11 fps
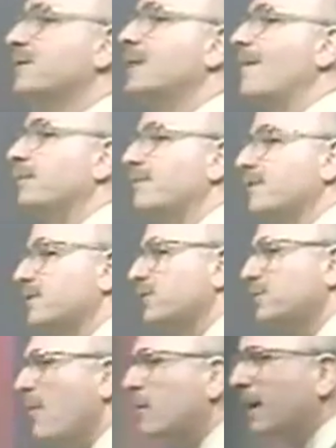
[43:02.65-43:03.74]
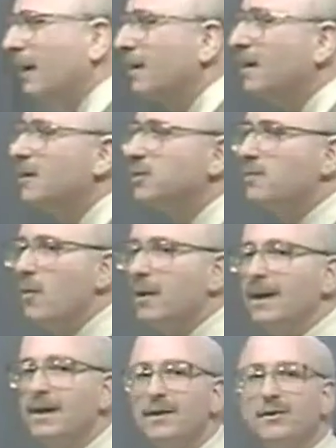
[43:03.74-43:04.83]
example of this is smoking.
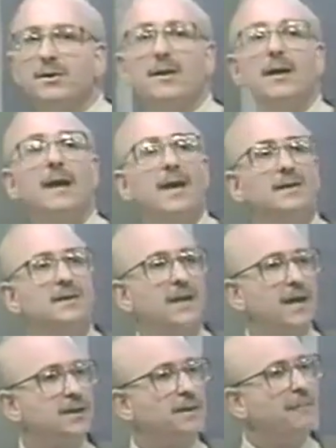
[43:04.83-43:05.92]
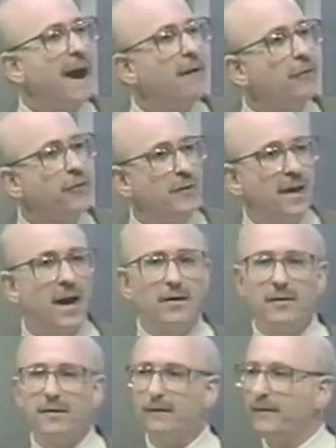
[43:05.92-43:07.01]
Smoking kills in the United States about
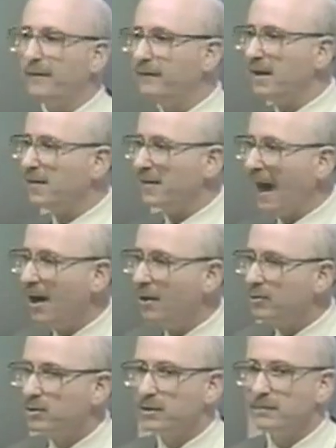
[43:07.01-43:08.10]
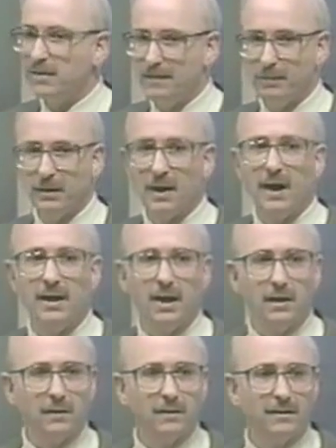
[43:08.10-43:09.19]
350,000 people a
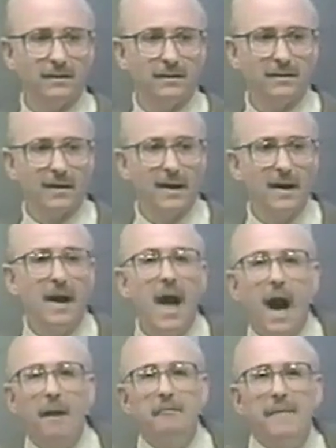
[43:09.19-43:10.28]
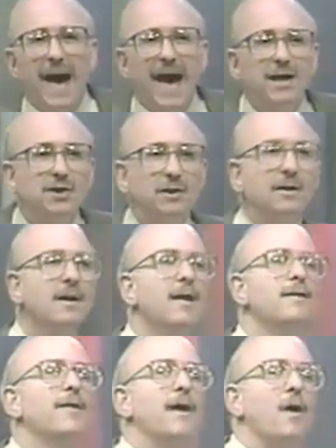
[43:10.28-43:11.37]
year. Okay. Imagine
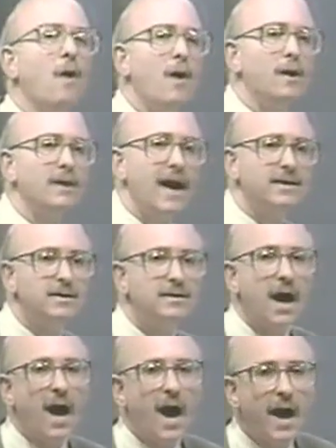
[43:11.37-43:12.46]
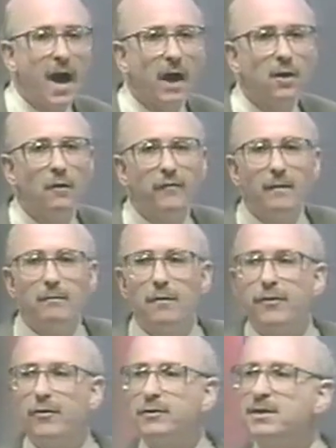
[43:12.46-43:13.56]
that they all had to die on November
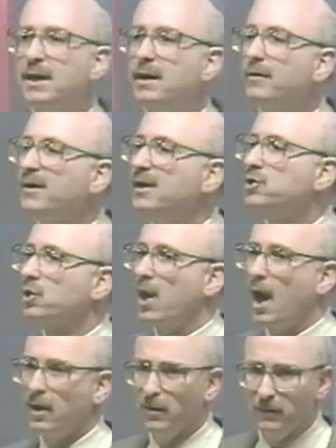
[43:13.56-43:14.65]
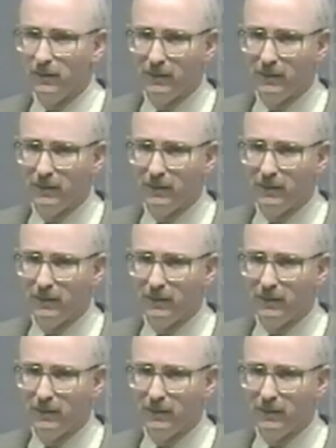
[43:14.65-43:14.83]
13th in Chicago.